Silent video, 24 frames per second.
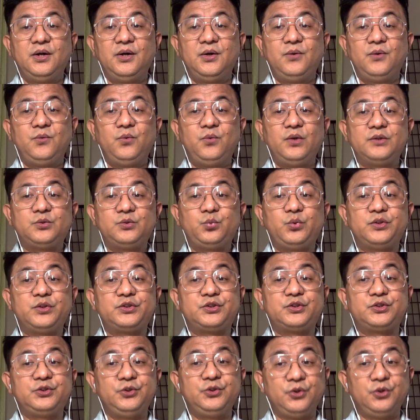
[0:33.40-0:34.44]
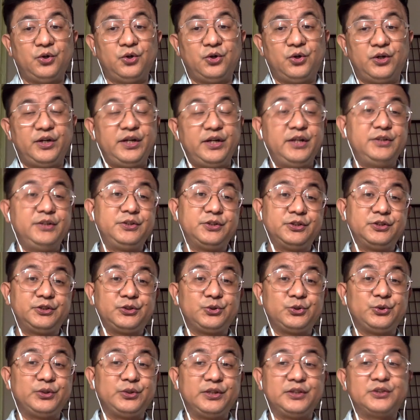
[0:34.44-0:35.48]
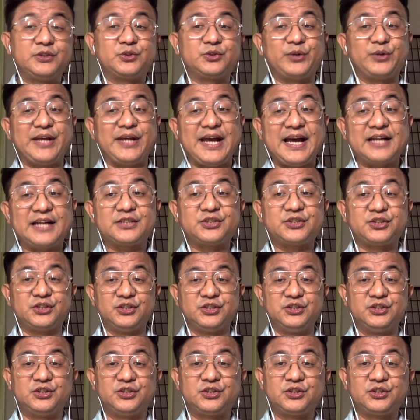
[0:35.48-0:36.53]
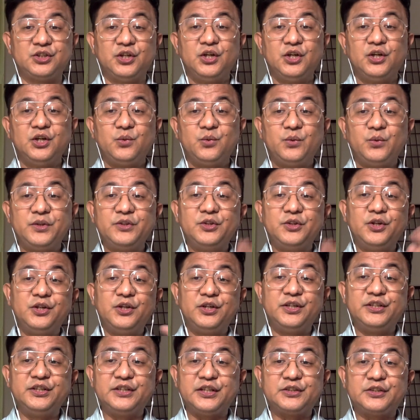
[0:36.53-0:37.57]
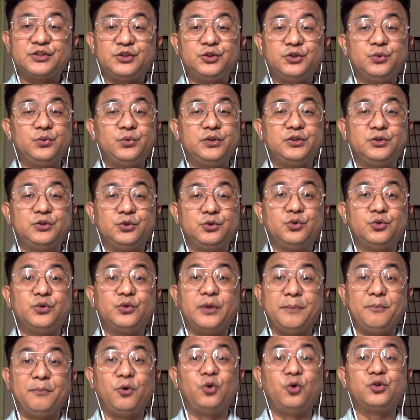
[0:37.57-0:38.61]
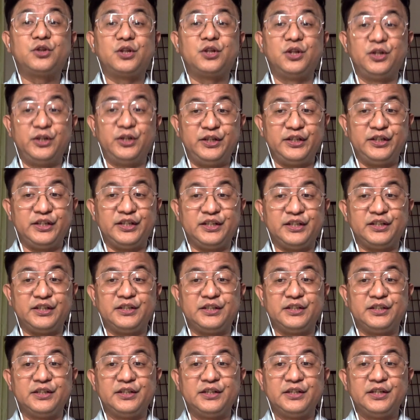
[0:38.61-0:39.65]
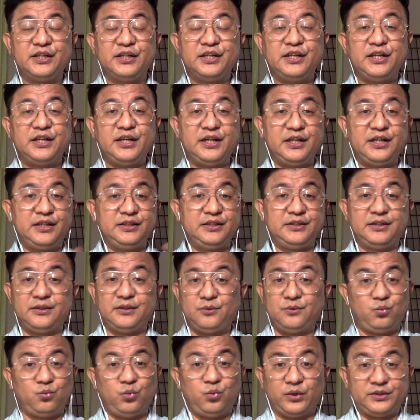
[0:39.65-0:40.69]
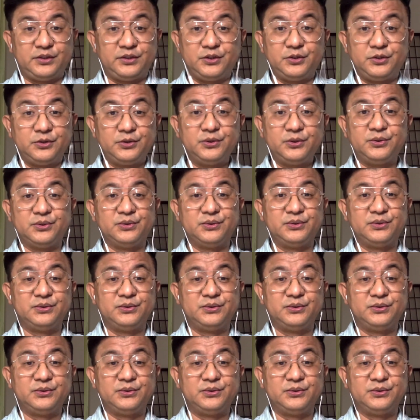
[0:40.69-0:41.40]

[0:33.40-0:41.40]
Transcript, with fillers: What was your and your students' reactions when you learned that you will do remote learning, and what did you do?